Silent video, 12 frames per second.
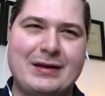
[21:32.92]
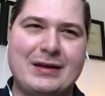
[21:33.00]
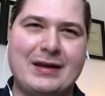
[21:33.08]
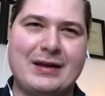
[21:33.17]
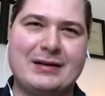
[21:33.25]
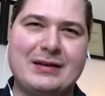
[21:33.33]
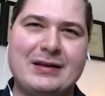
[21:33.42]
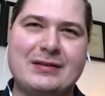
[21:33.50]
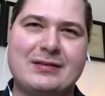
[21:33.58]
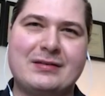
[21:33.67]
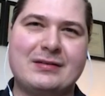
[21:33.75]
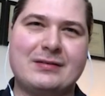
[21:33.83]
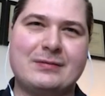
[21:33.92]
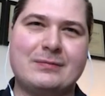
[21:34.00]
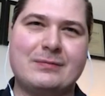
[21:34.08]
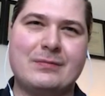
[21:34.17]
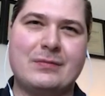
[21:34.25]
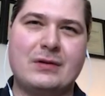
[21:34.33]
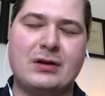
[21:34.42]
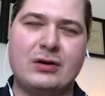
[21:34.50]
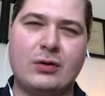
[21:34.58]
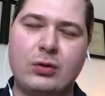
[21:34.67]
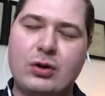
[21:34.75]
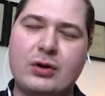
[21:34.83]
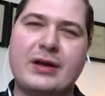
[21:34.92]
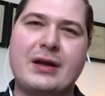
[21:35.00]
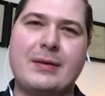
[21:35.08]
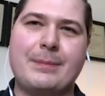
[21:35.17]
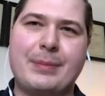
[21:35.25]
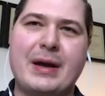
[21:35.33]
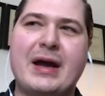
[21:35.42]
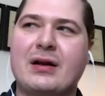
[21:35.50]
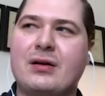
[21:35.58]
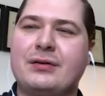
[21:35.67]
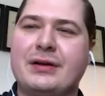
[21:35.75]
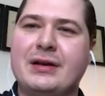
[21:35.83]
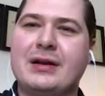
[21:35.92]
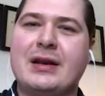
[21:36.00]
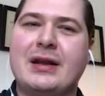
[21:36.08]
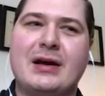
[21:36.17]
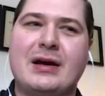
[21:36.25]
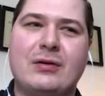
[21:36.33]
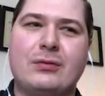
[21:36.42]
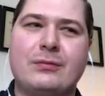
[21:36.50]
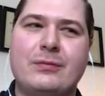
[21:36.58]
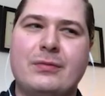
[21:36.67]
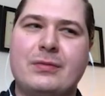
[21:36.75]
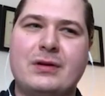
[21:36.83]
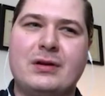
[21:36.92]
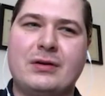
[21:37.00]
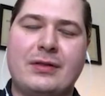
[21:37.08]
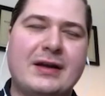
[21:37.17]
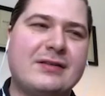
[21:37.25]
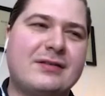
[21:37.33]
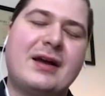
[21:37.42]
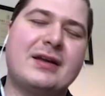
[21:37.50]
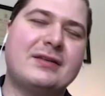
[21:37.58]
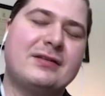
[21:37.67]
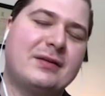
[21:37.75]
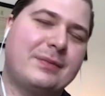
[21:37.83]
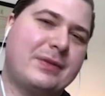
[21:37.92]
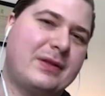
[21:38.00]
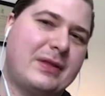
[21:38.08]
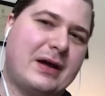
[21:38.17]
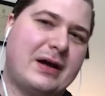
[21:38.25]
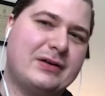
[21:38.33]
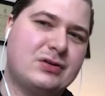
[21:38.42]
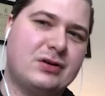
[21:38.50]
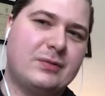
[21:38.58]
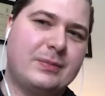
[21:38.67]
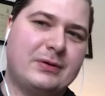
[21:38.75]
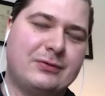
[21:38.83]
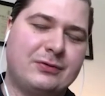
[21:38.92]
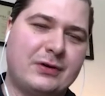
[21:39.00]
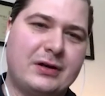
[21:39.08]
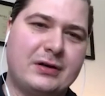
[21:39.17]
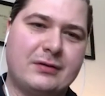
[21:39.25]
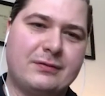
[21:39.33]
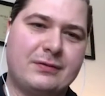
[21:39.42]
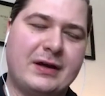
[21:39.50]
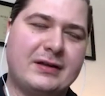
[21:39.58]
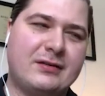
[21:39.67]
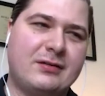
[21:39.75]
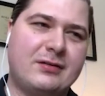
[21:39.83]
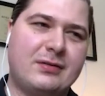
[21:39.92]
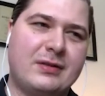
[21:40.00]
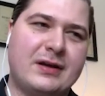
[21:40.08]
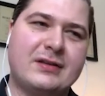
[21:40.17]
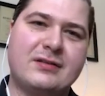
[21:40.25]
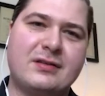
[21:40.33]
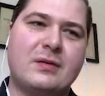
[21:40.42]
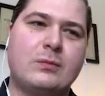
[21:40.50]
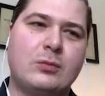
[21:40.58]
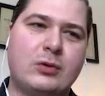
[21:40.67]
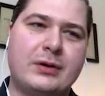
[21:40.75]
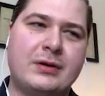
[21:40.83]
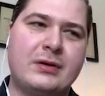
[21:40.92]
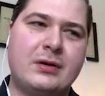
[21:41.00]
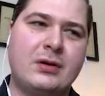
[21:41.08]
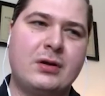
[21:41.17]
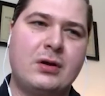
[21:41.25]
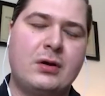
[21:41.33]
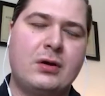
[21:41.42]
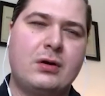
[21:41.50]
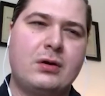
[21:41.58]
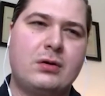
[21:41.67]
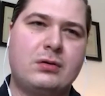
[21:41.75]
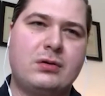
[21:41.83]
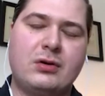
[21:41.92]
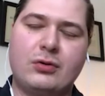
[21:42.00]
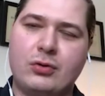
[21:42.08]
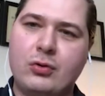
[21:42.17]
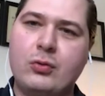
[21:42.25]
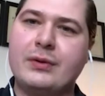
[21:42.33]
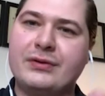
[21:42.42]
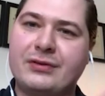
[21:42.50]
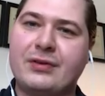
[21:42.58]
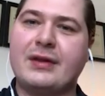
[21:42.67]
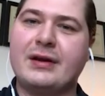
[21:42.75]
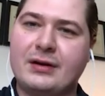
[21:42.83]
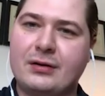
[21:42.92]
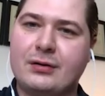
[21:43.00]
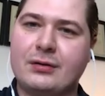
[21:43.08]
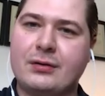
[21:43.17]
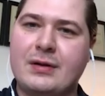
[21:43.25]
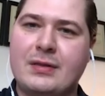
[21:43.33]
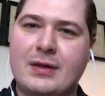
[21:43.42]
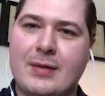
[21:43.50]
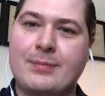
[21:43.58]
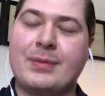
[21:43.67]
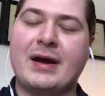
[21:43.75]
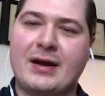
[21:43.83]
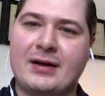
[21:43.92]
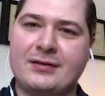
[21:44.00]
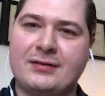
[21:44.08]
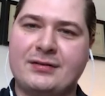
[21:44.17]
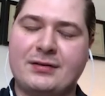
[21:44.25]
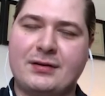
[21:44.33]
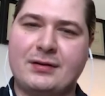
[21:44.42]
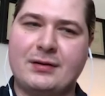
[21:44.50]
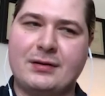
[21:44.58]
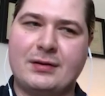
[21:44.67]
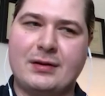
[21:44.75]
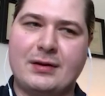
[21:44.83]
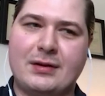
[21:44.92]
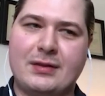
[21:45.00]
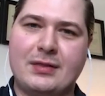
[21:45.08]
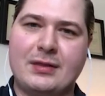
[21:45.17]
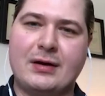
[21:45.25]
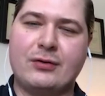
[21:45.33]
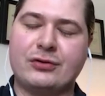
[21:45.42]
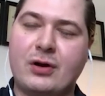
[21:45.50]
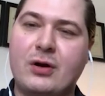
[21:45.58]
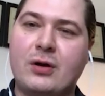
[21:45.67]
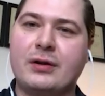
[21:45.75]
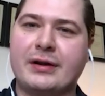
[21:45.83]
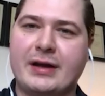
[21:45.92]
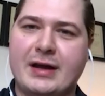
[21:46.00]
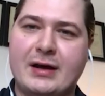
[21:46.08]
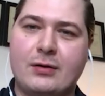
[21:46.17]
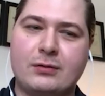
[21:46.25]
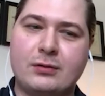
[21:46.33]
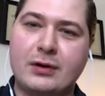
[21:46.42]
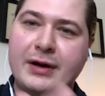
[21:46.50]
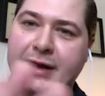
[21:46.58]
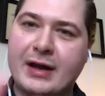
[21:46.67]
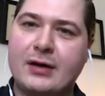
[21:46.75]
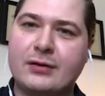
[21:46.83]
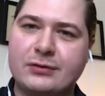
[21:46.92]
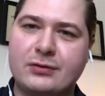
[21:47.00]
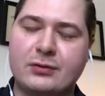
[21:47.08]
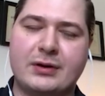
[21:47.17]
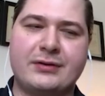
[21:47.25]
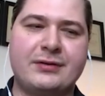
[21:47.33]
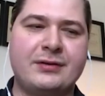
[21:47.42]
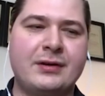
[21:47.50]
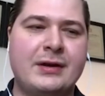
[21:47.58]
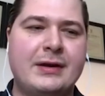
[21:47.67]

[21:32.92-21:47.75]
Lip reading: And it's, looking back on it now, that's not something that I should have been afraid of. That's someone, who was there in that past, that was crying out to us.